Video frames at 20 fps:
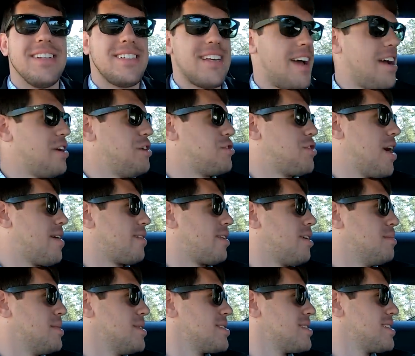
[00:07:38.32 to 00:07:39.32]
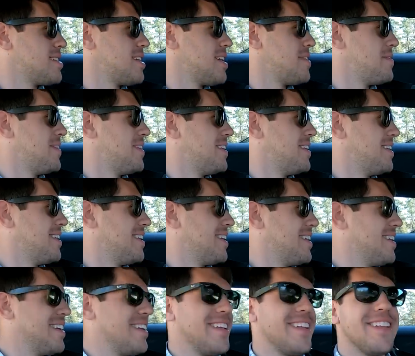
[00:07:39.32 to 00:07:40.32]
How you drive around most of the time?
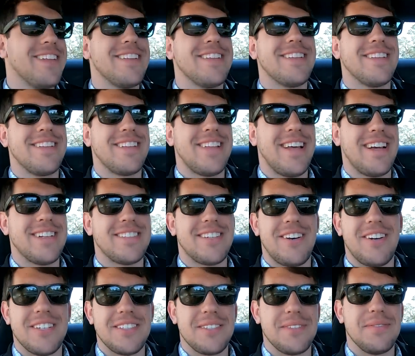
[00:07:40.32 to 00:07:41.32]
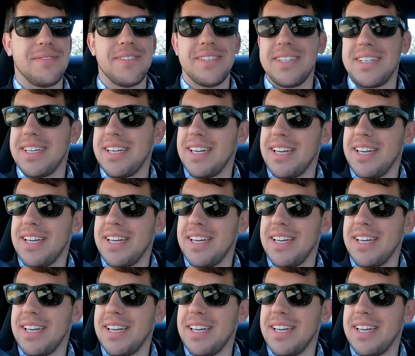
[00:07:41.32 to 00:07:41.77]
That's all the magic